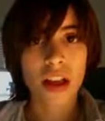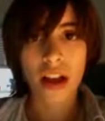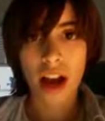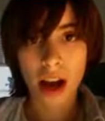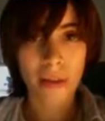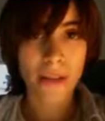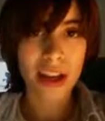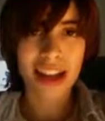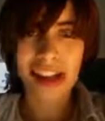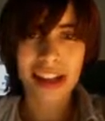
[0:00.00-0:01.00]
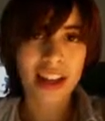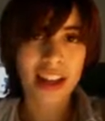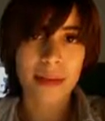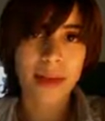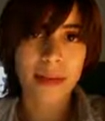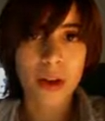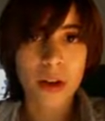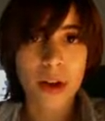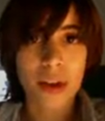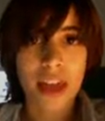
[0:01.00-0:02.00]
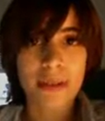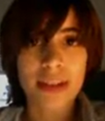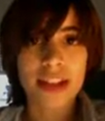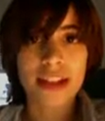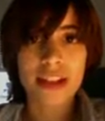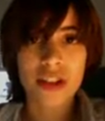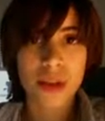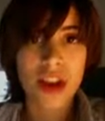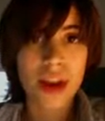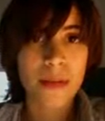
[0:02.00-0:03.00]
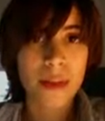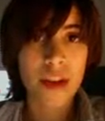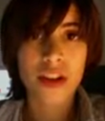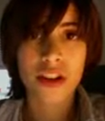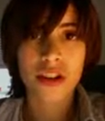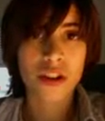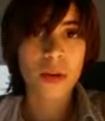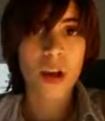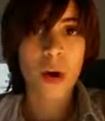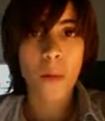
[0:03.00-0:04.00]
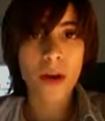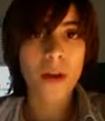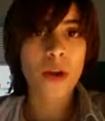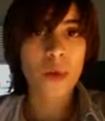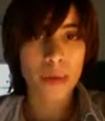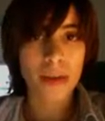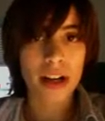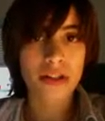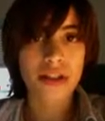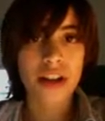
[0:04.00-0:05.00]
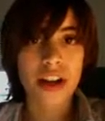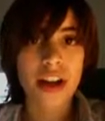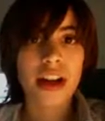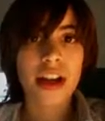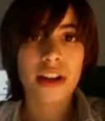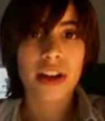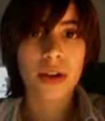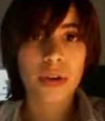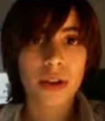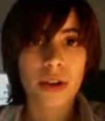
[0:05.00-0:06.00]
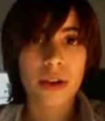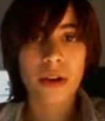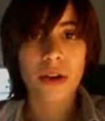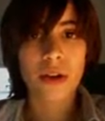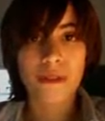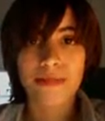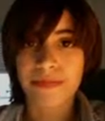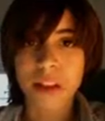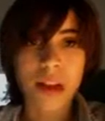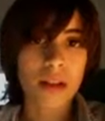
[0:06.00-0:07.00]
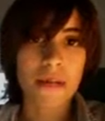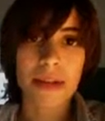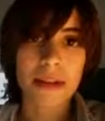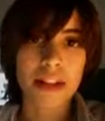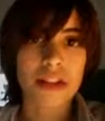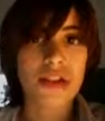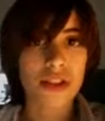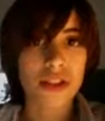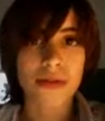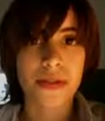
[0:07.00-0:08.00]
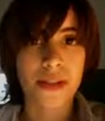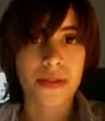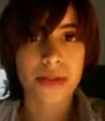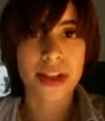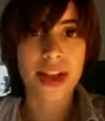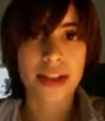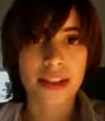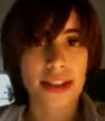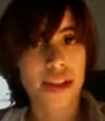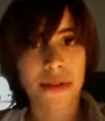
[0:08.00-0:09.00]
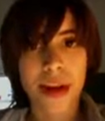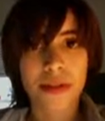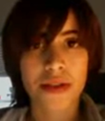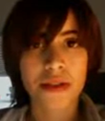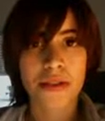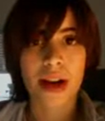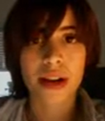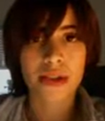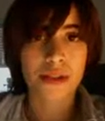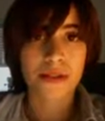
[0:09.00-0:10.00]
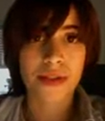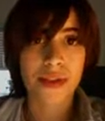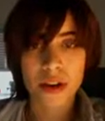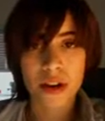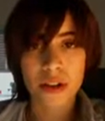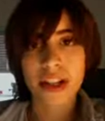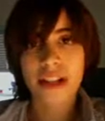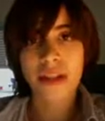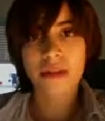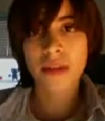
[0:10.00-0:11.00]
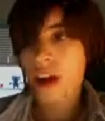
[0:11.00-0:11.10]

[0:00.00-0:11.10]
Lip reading: I mean, if you don't know what that means, it's okay. You're just going to want to open up your web browser, and you're going to want to pretty much search for a free SSH browser for your OS.